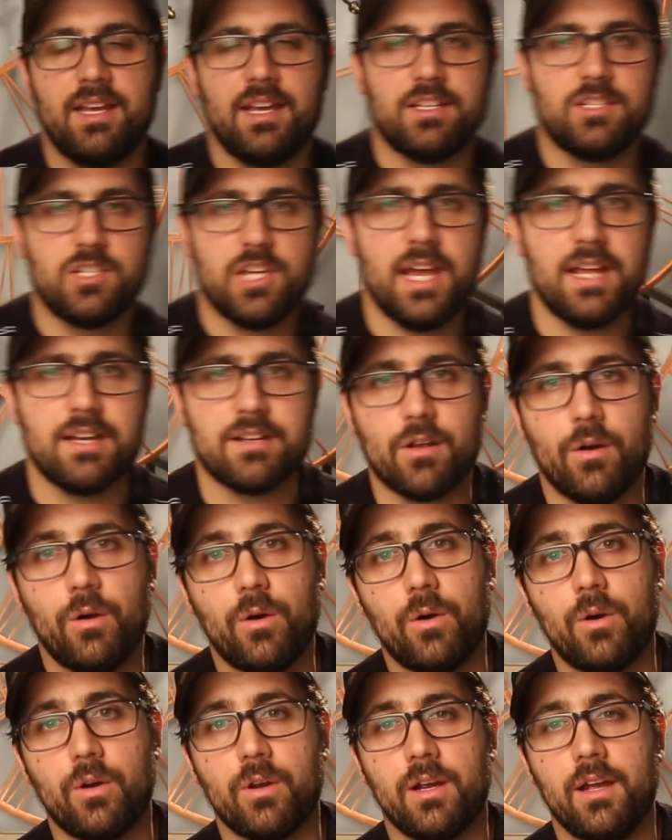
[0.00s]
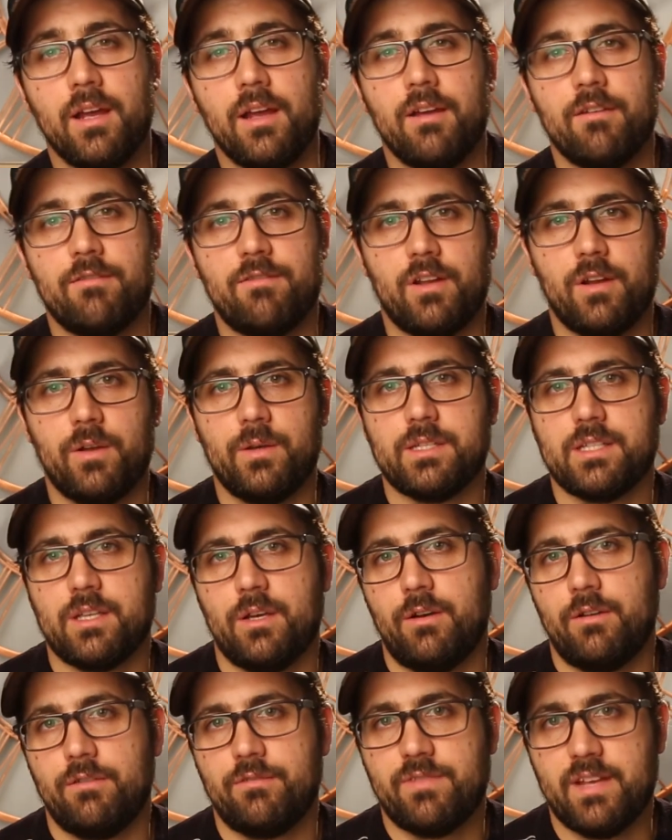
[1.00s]
chat, or follow us
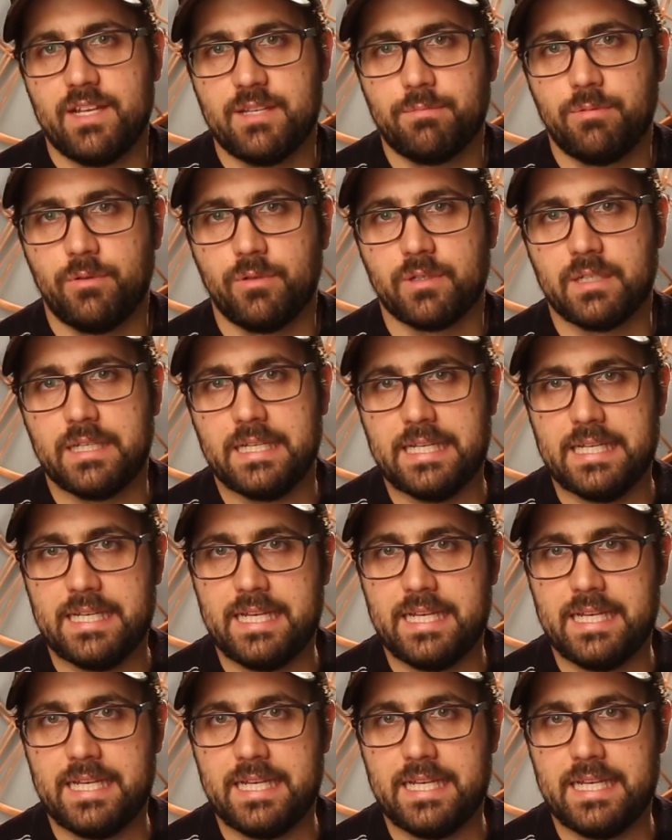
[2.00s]
on Facebook,